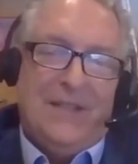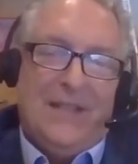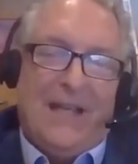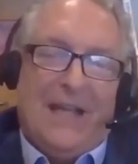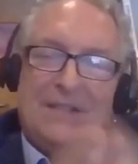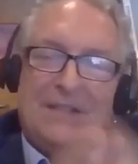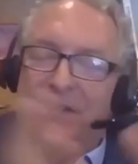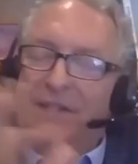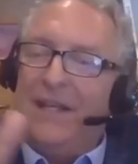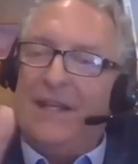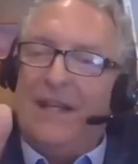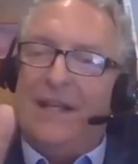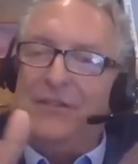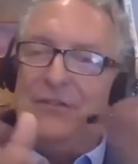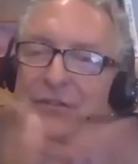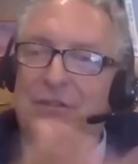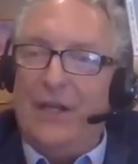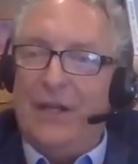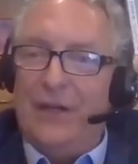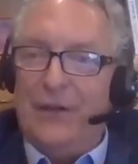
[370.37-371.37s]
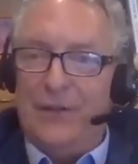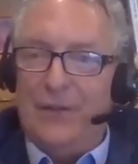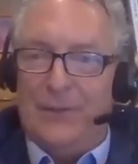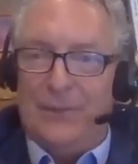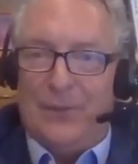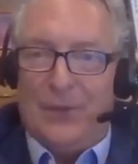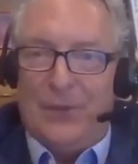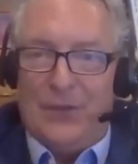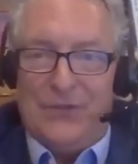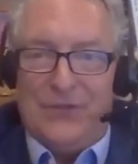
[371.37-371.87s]
I said I'd share at a
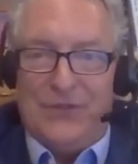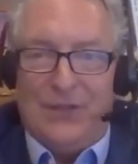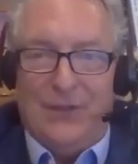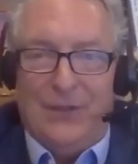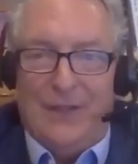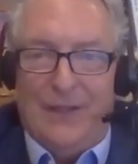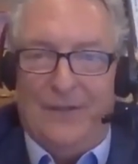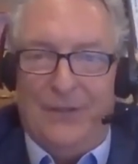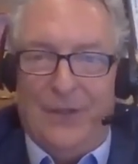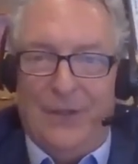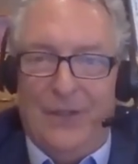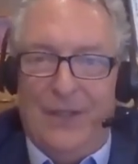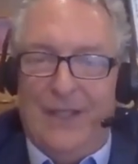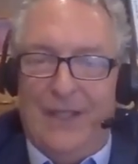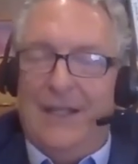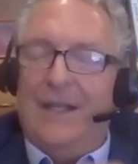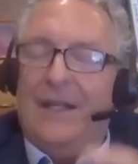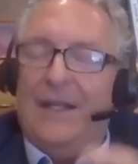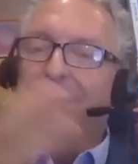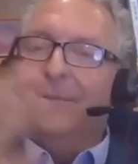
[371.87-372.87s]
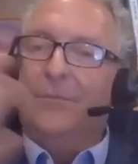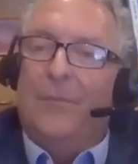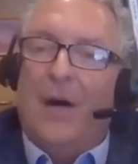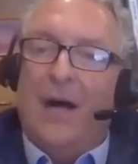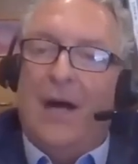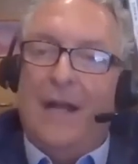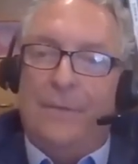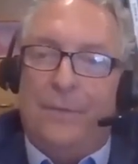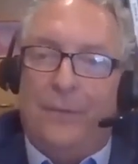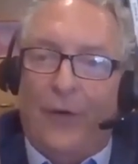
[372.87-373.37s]
personal level.
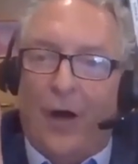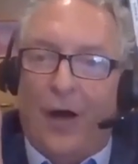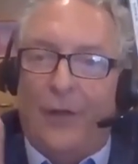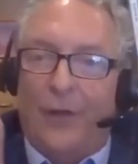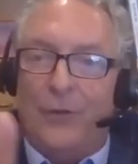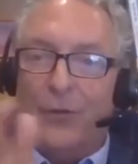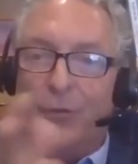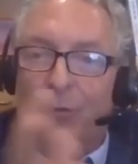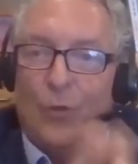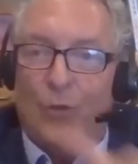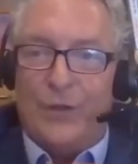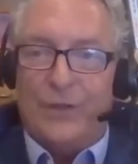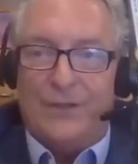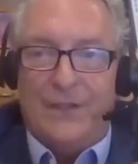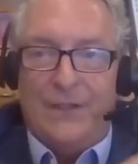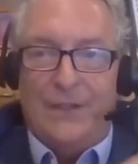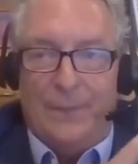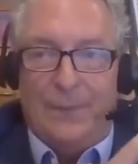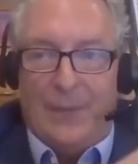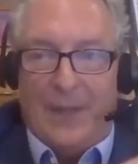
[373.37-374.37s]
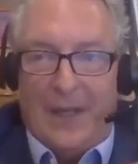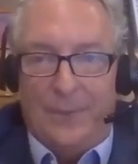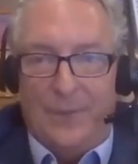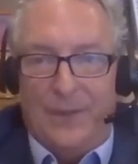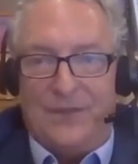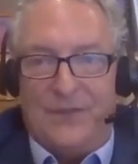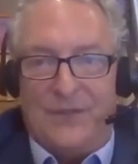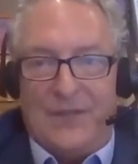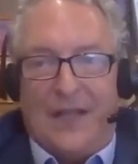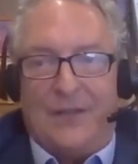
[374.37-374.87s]
My father worked in the
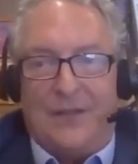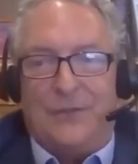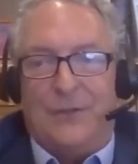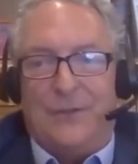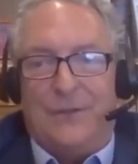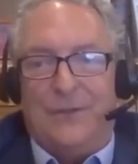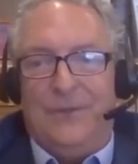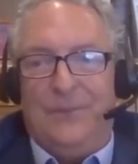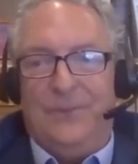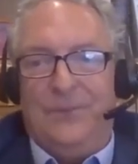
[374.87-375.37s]
public sector.